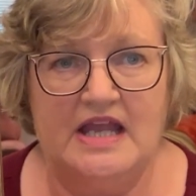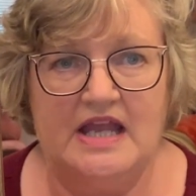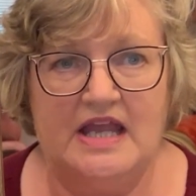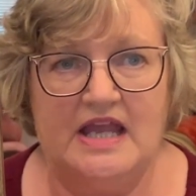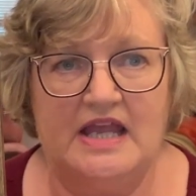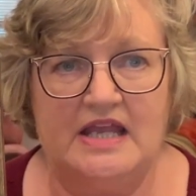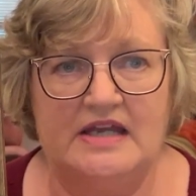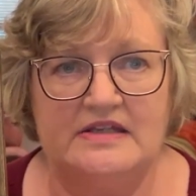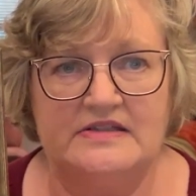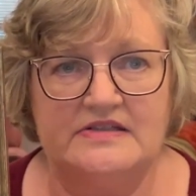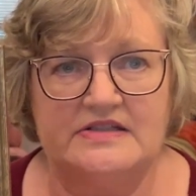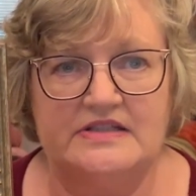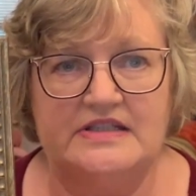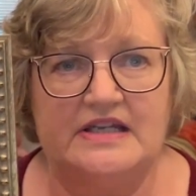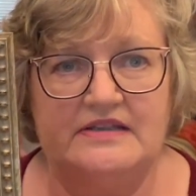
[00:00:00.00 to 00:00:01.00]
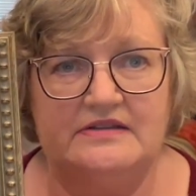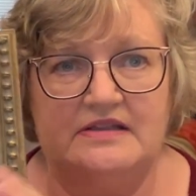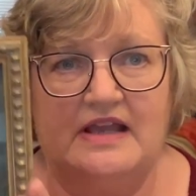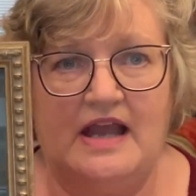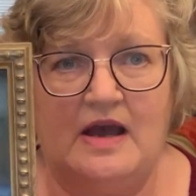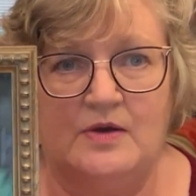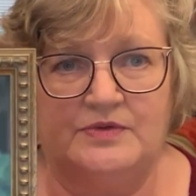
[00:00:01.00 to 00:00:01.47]
and get
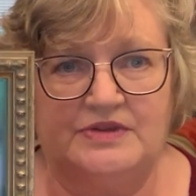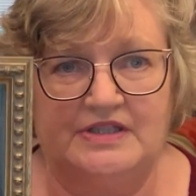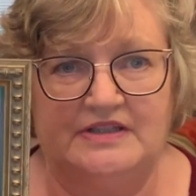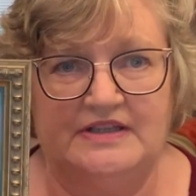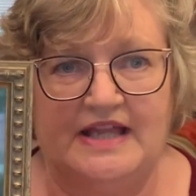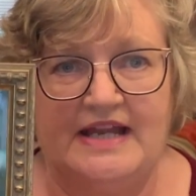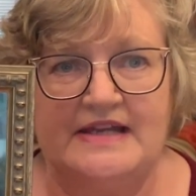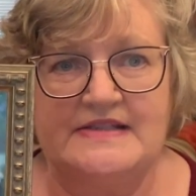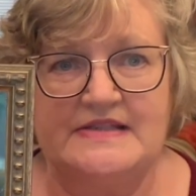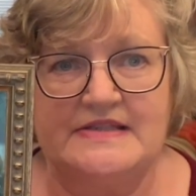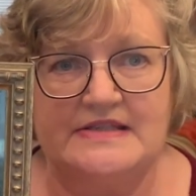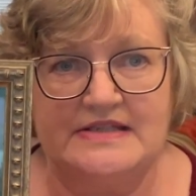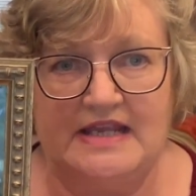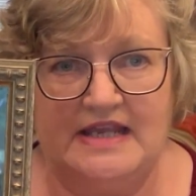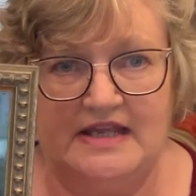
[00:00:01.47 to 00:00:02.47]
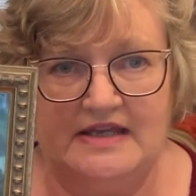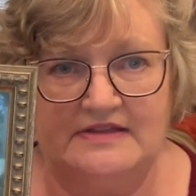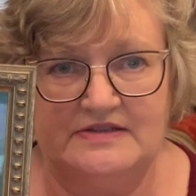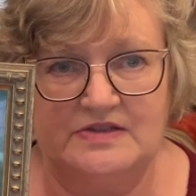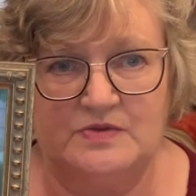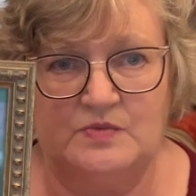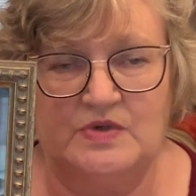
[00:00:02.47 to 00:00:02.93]
out the glass
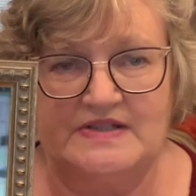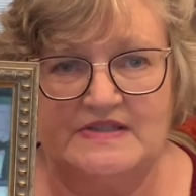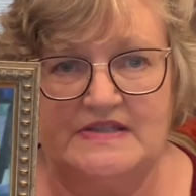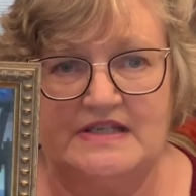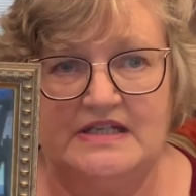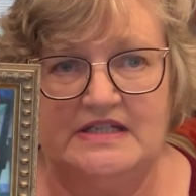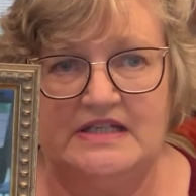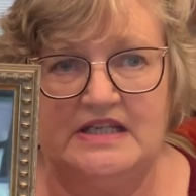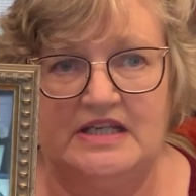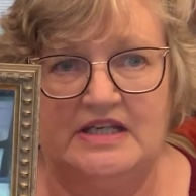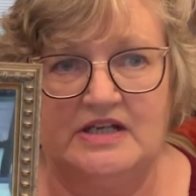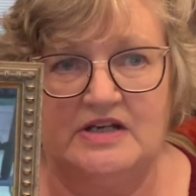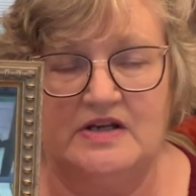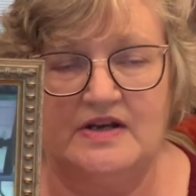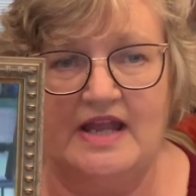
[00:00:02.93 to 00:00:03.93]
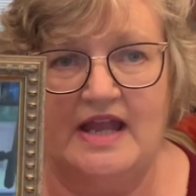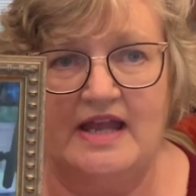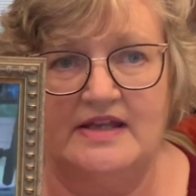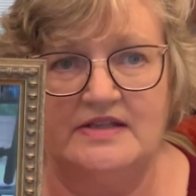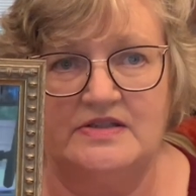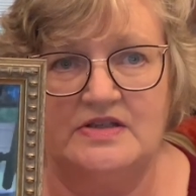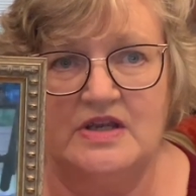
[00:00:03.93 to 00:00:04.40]
and what's in here
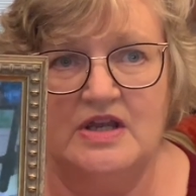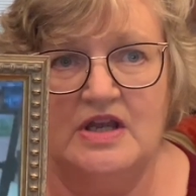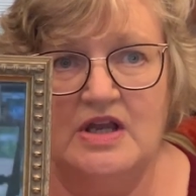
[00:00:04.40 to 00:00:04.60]
and